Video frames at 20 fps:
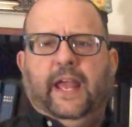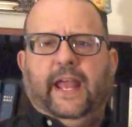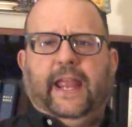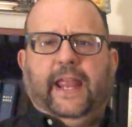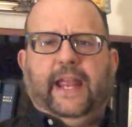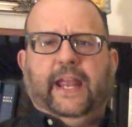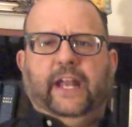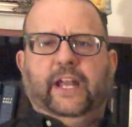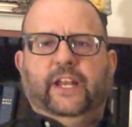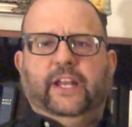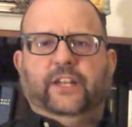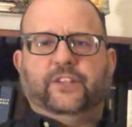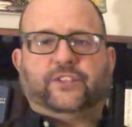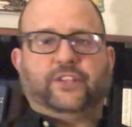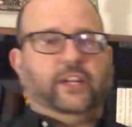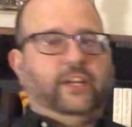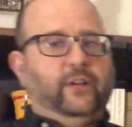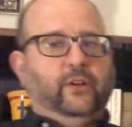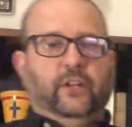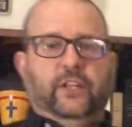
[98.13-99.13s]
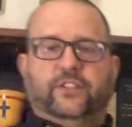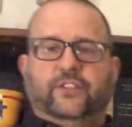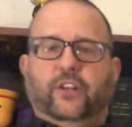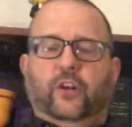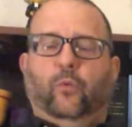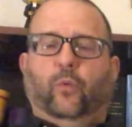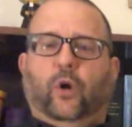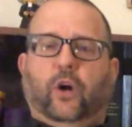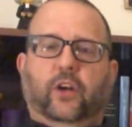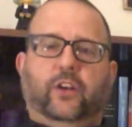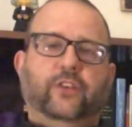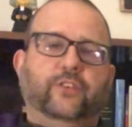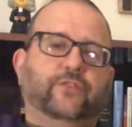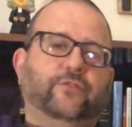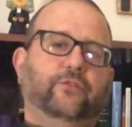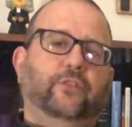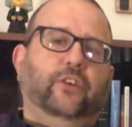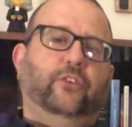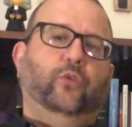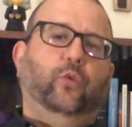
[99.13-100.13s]
and it's gonna walk us
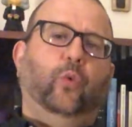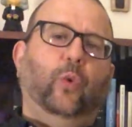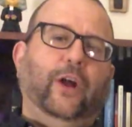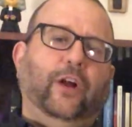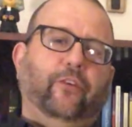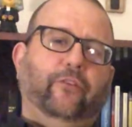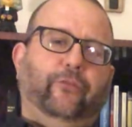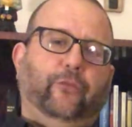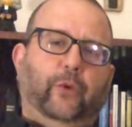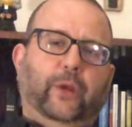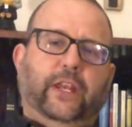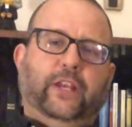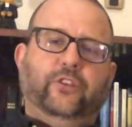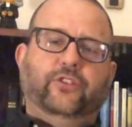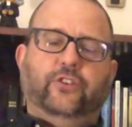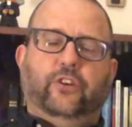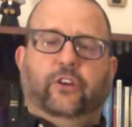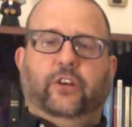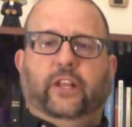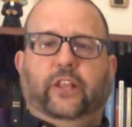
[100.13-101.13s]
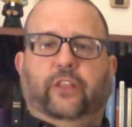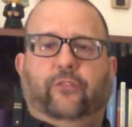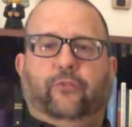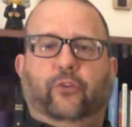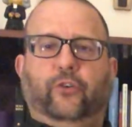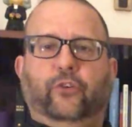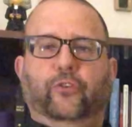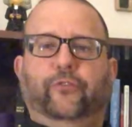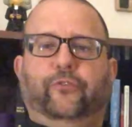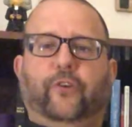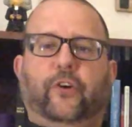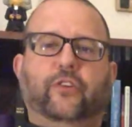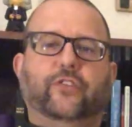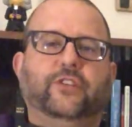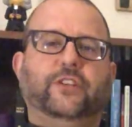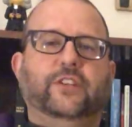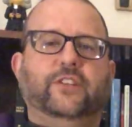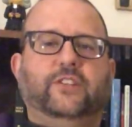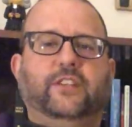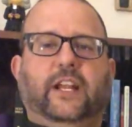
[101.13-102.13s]
through a 12-week journey through
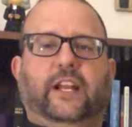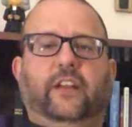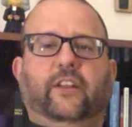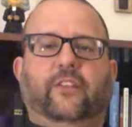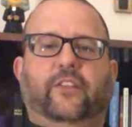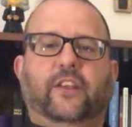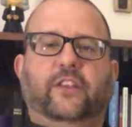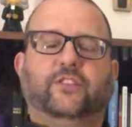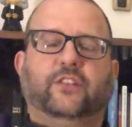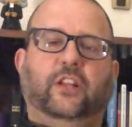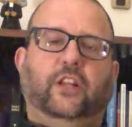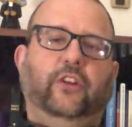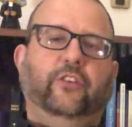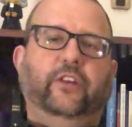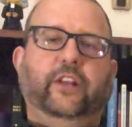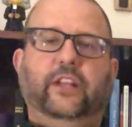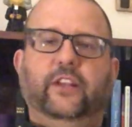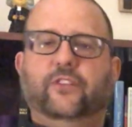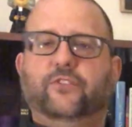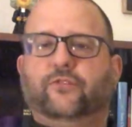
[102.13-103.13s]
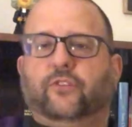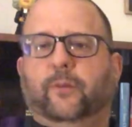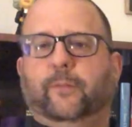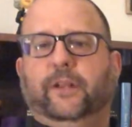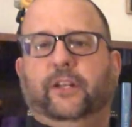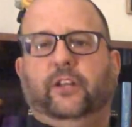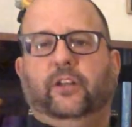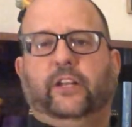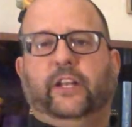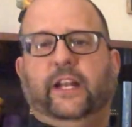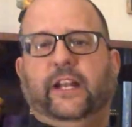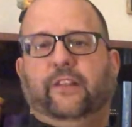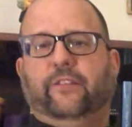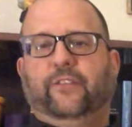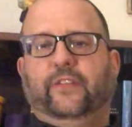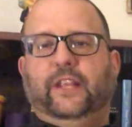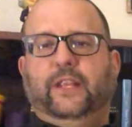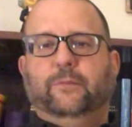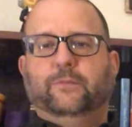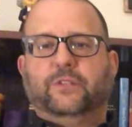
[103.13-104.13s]
First and Second Thessalonians. We're going to be looking at
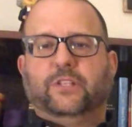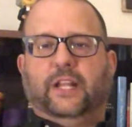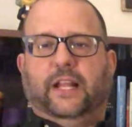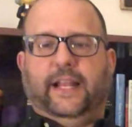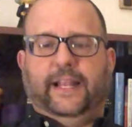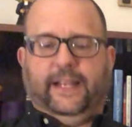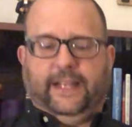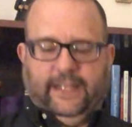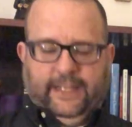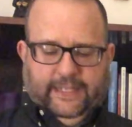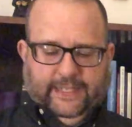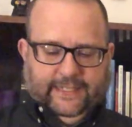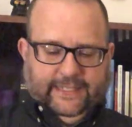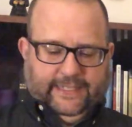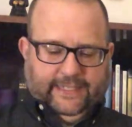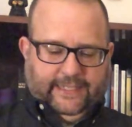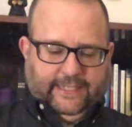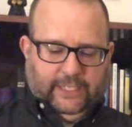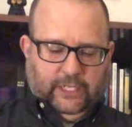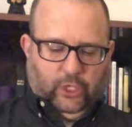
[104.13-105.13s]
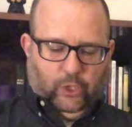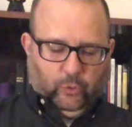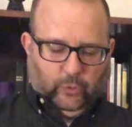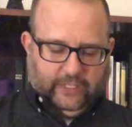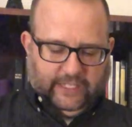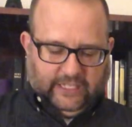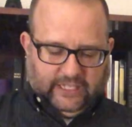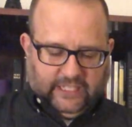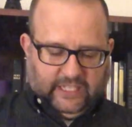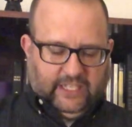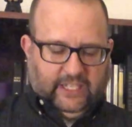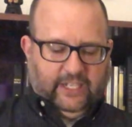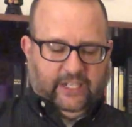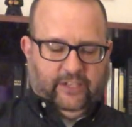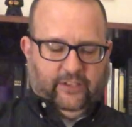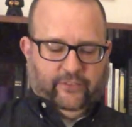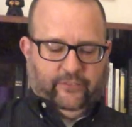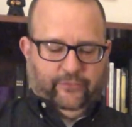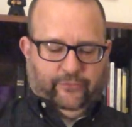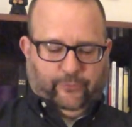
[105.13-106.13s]
themes like holy
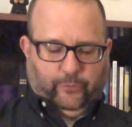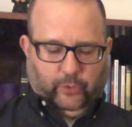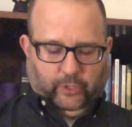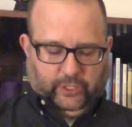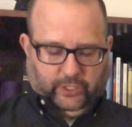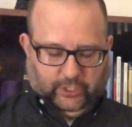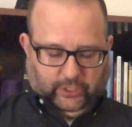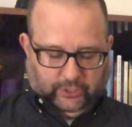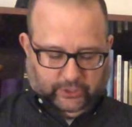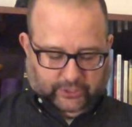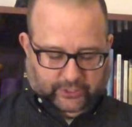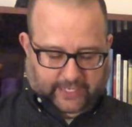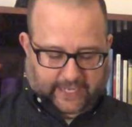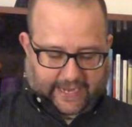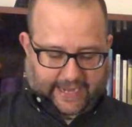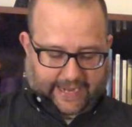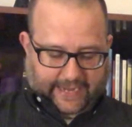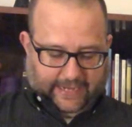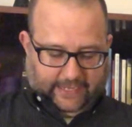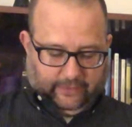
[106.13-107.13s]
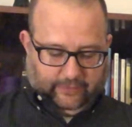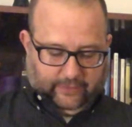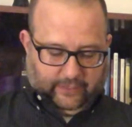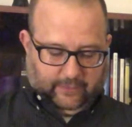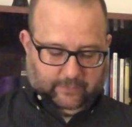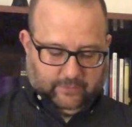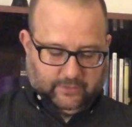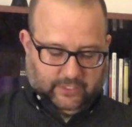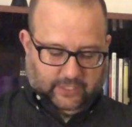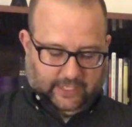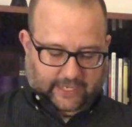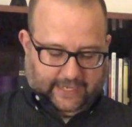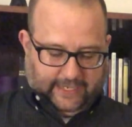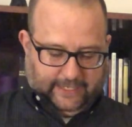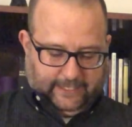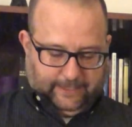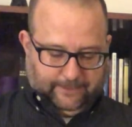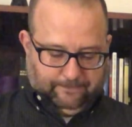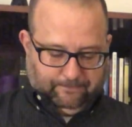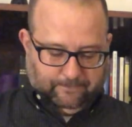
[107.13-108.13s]
love. We're going to look at themes
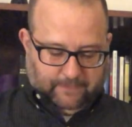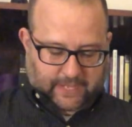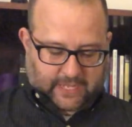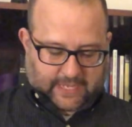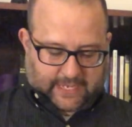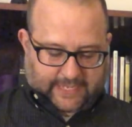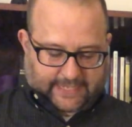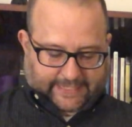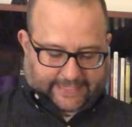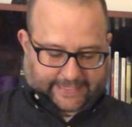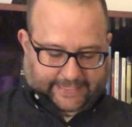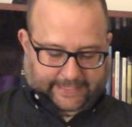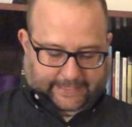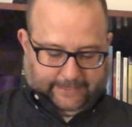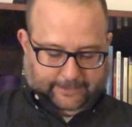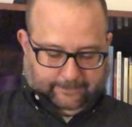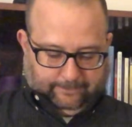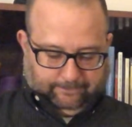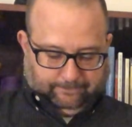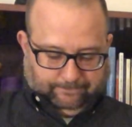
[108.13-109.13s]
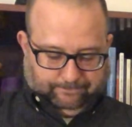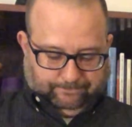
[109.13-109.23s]
like we're